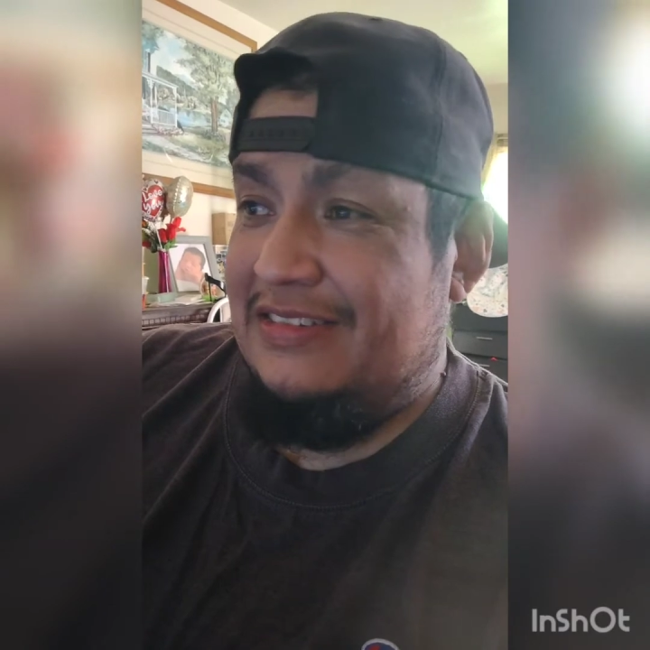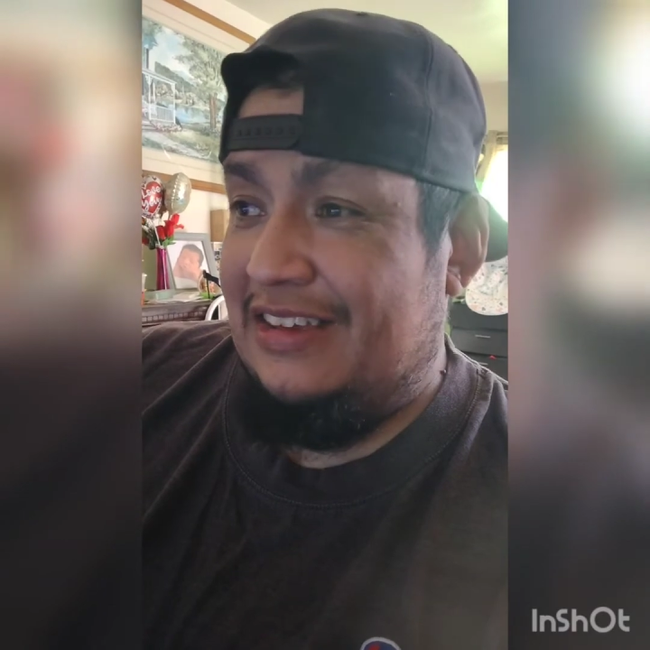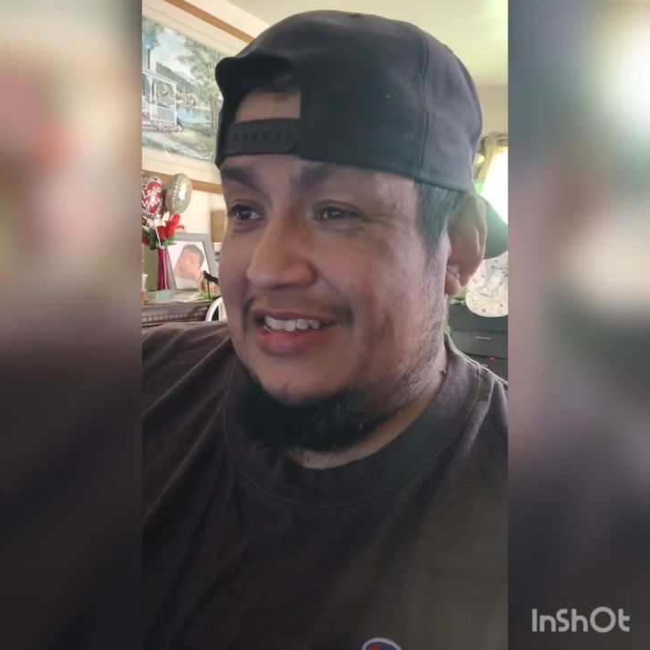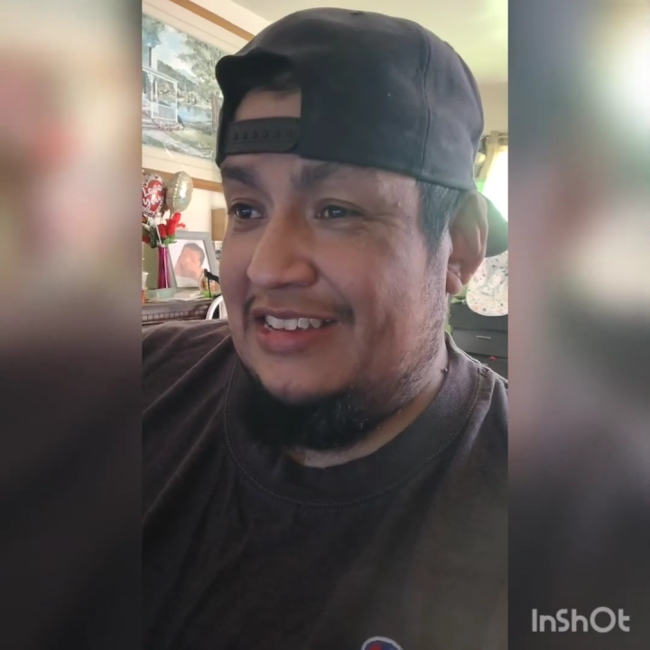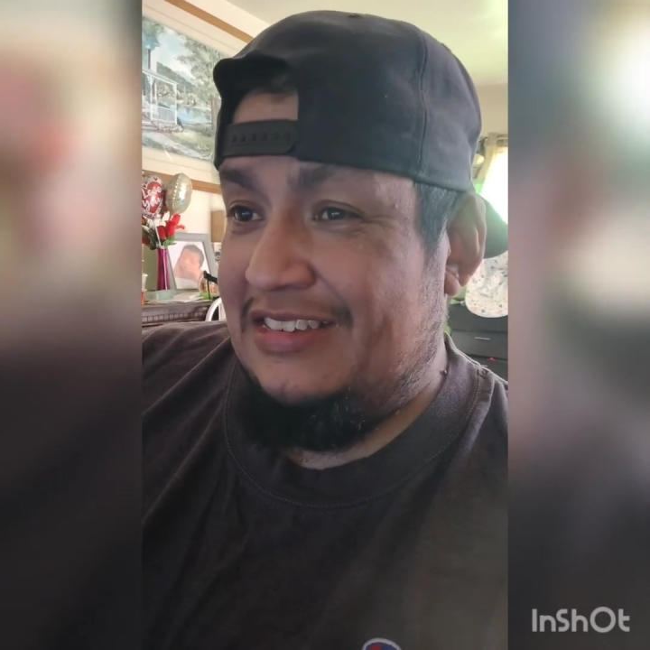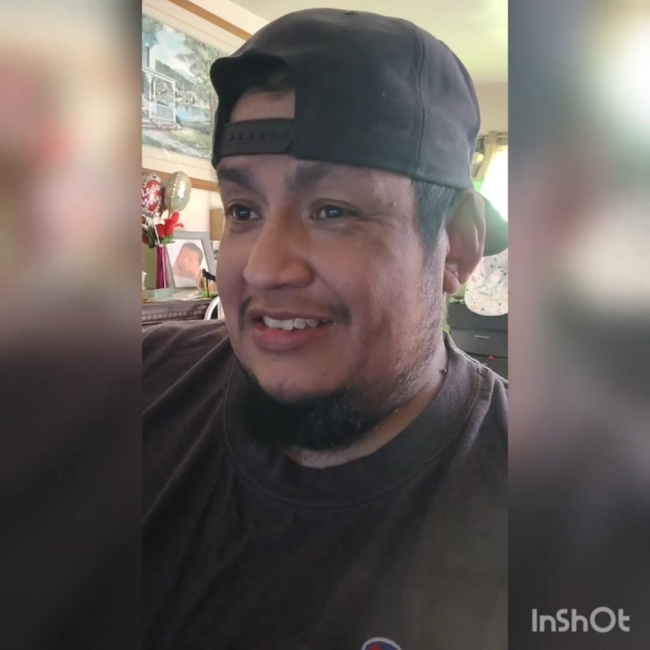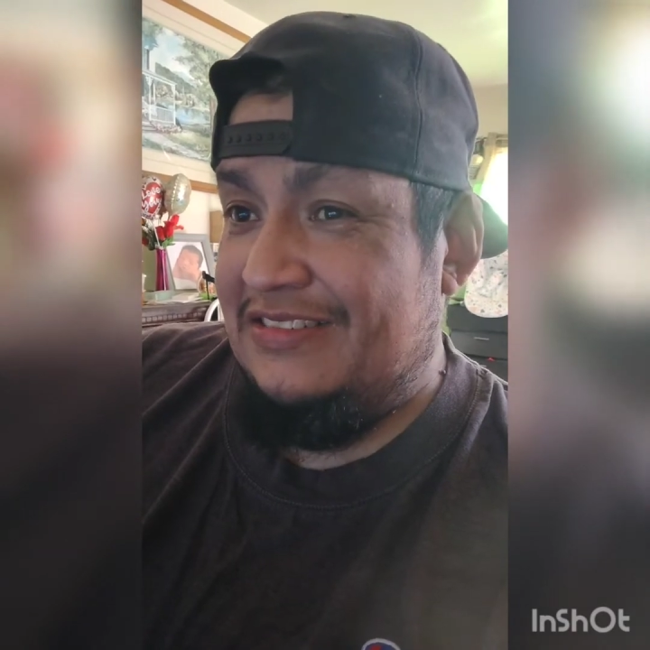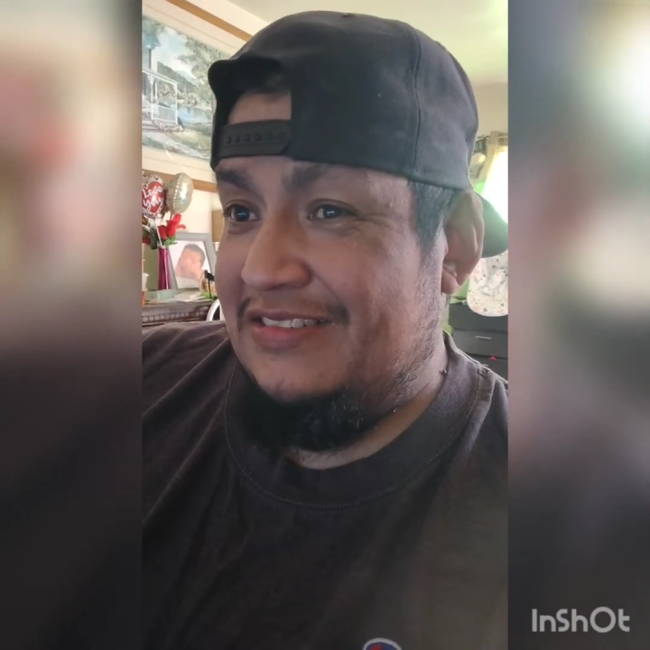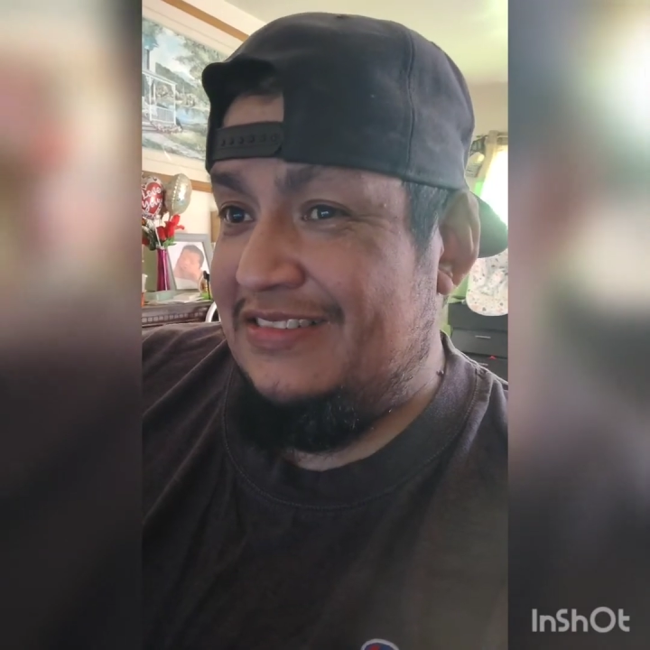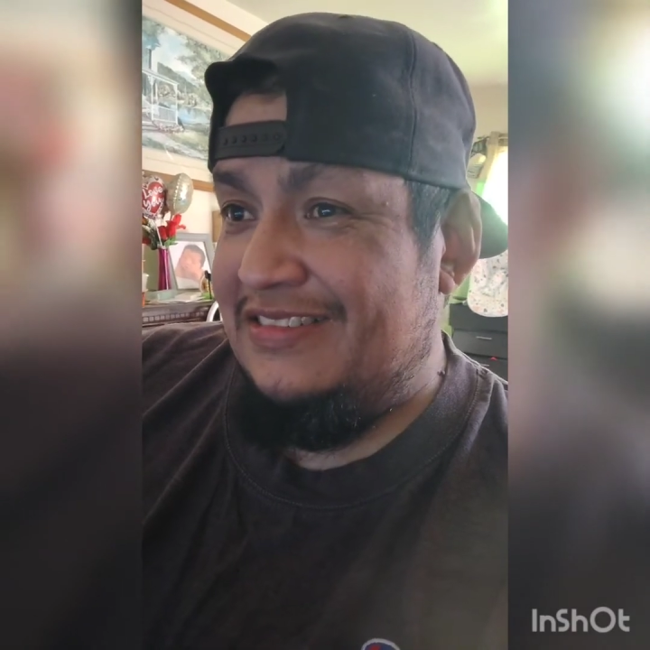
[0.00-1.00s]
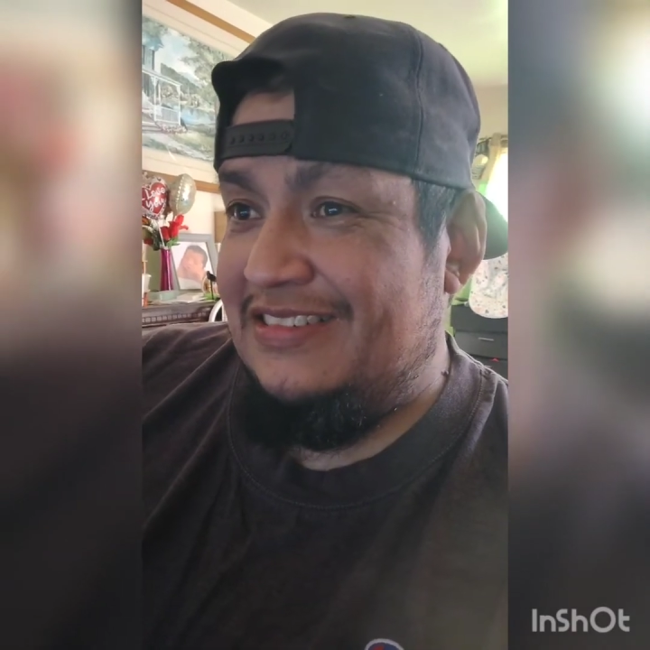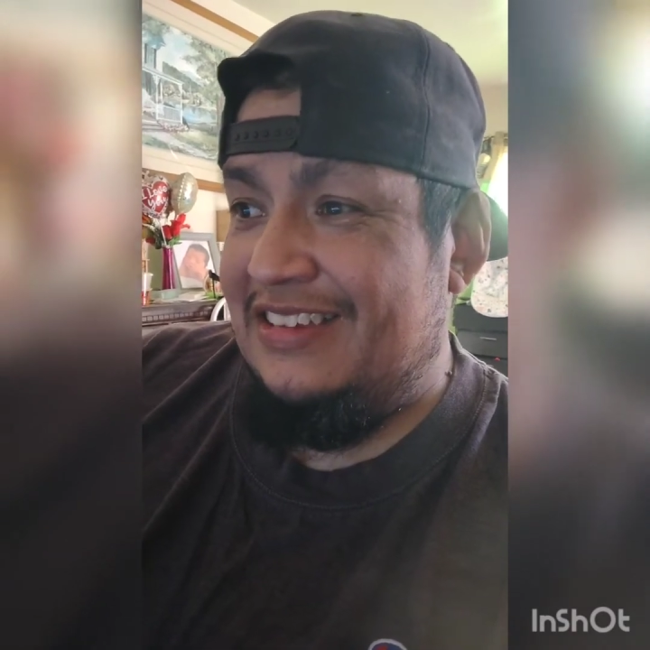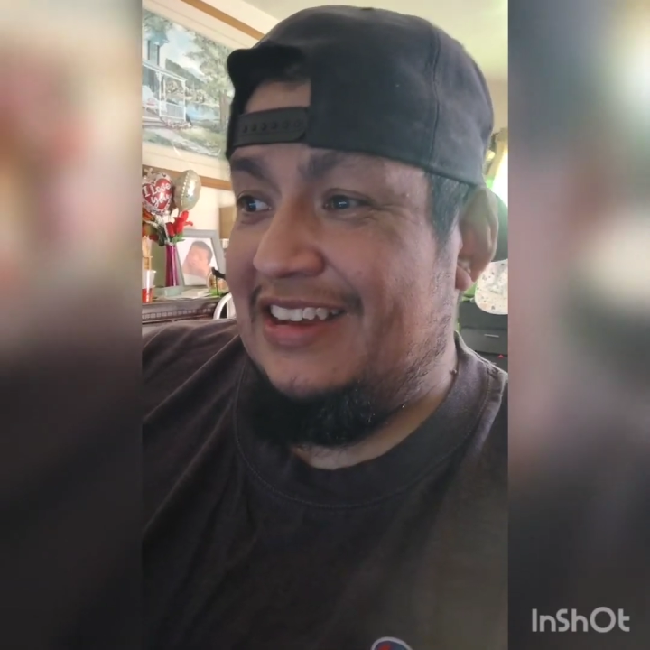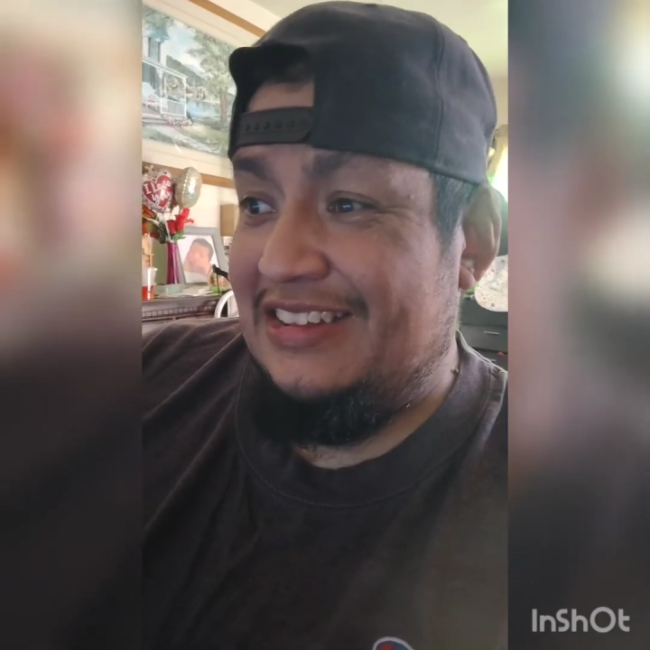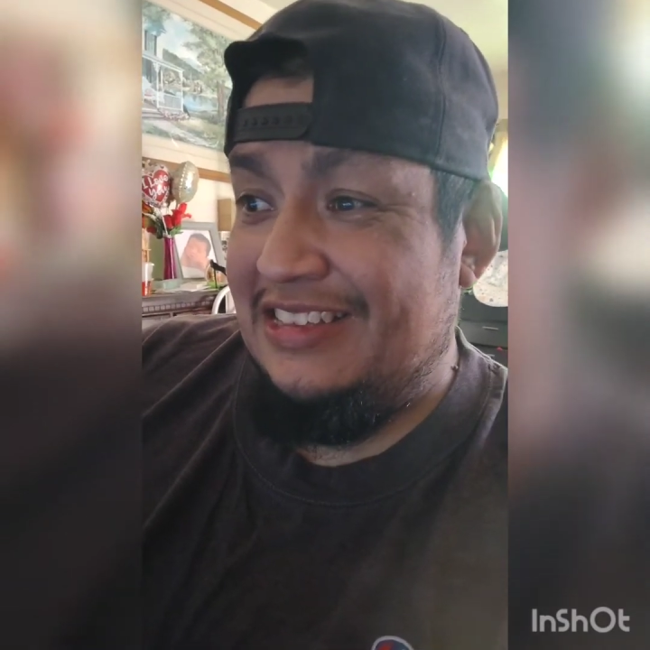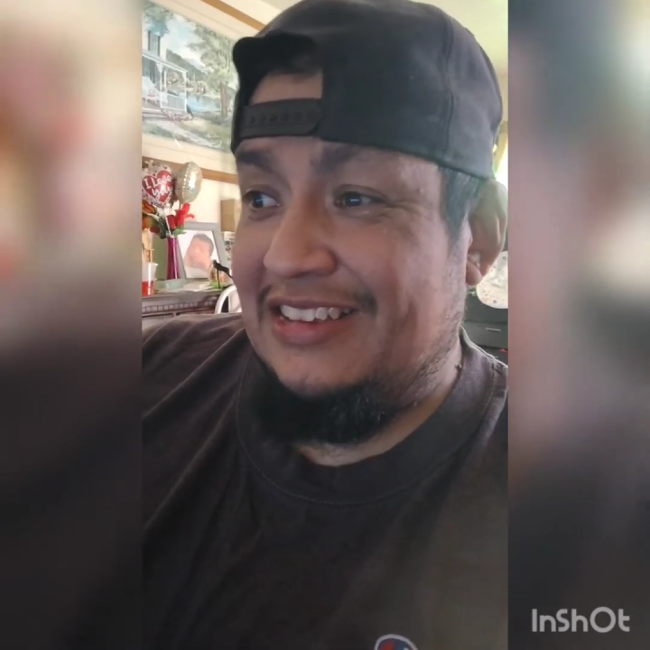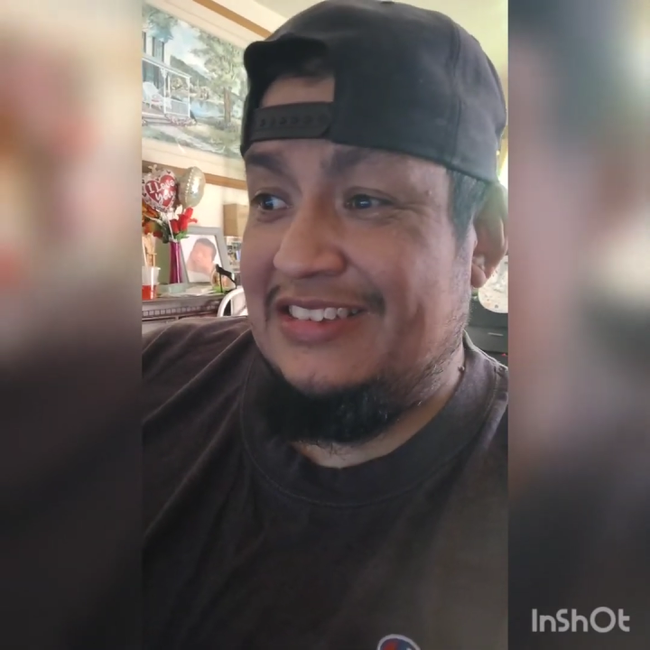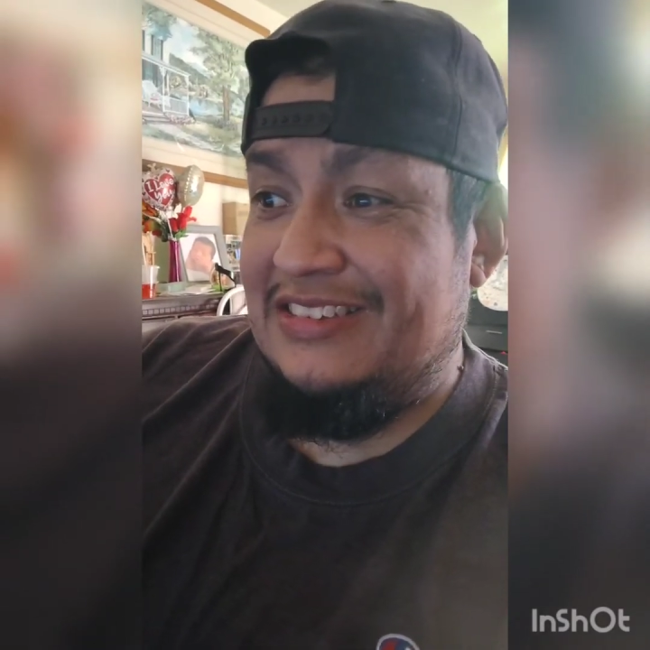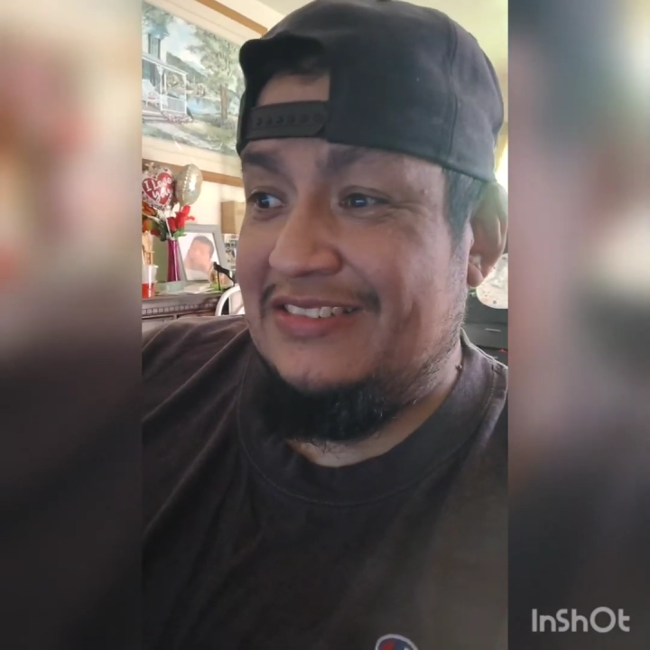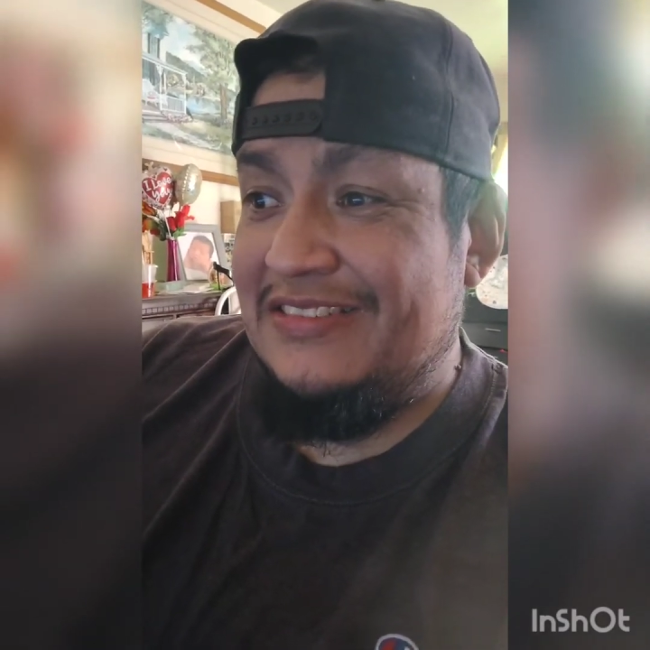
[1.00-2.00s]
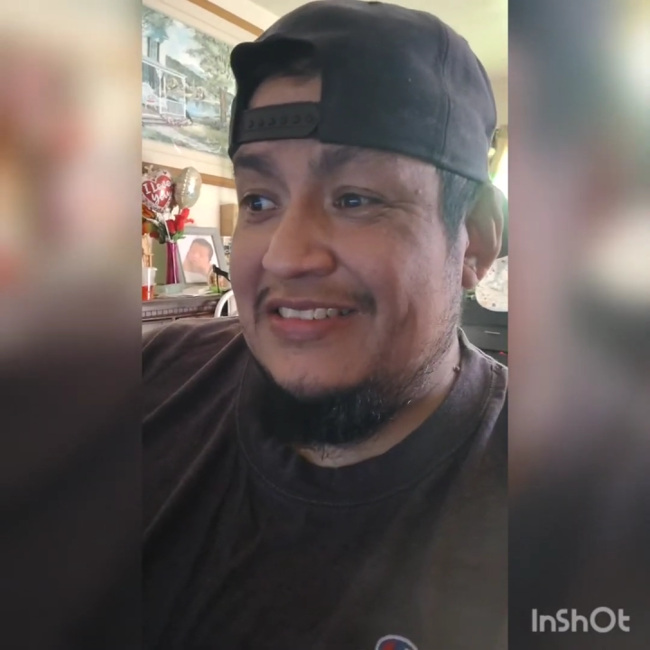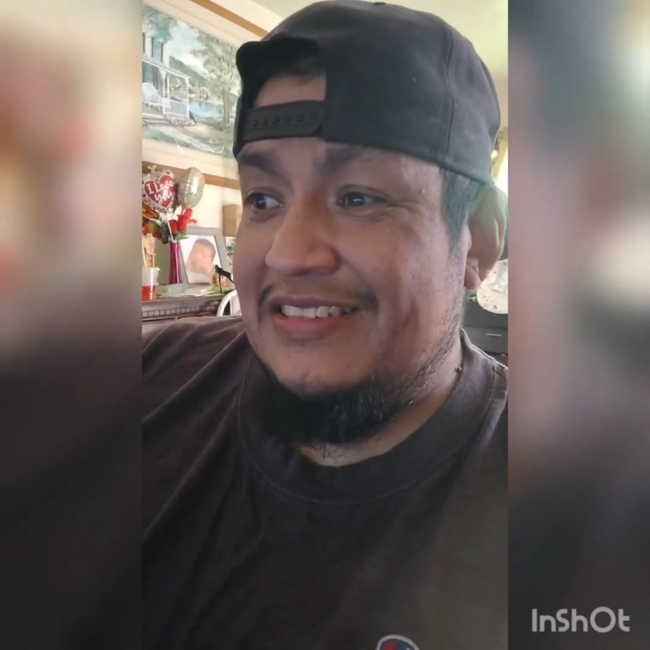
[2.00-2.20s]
I think so. I think so.